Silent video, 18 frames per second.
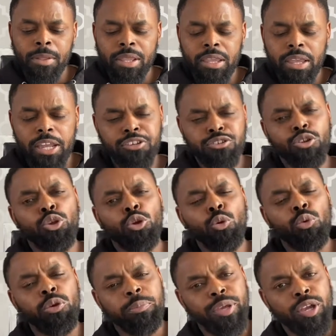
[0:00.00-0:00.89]
It's who
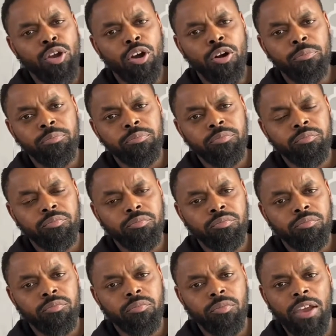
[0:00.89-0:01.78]
we become
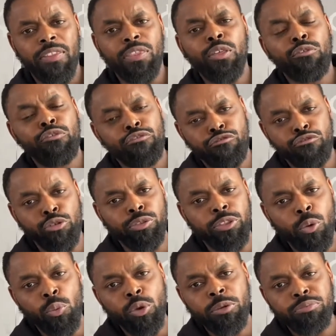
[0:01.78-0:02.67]
and the fruit that
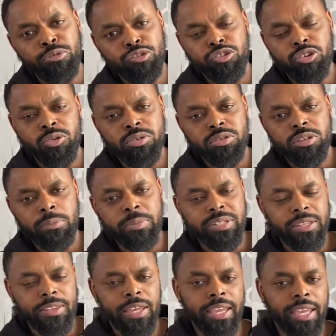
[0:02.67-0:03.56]
we produce. Let me say
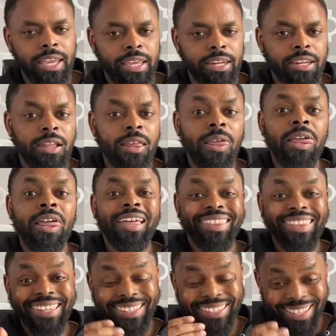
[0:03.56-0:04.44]
that again.
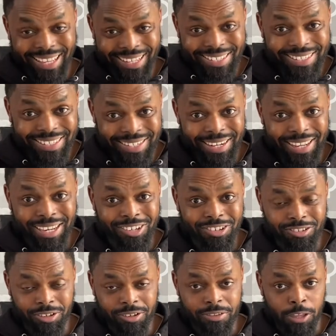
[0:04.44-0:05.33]
The
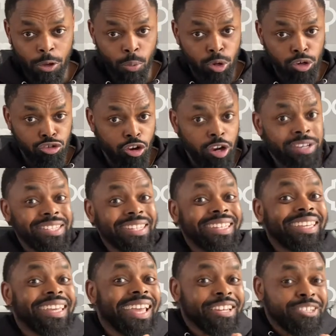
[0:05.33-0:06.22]
destination that we're trying to
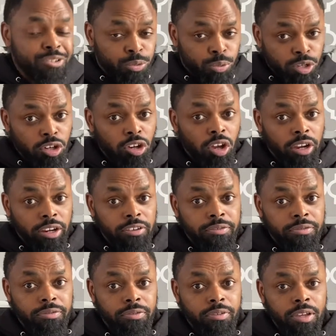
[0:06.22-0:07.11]
get to in
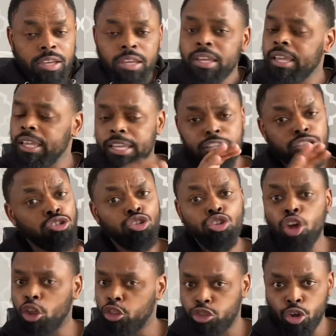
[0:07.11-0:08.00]
life is
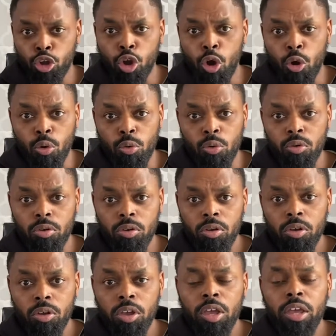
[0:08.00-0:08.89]
not the goal.
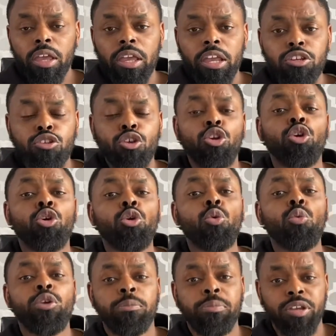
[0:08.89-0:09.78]
It's who
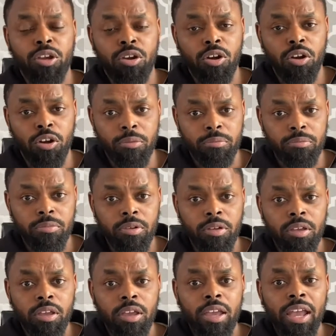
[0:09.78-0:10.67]
we become,
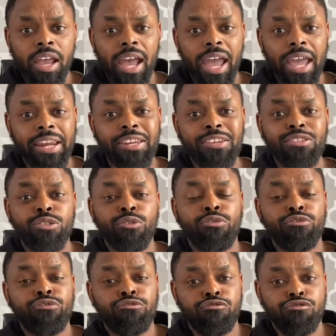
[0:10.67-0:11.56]
and it's the
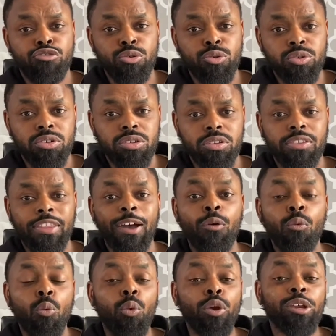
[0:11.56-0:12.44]
fruit
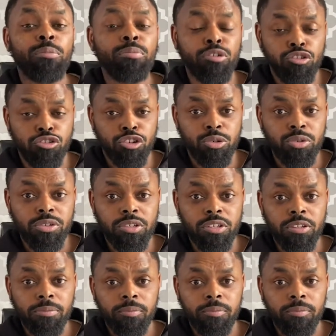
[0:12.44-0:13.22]
that we produce.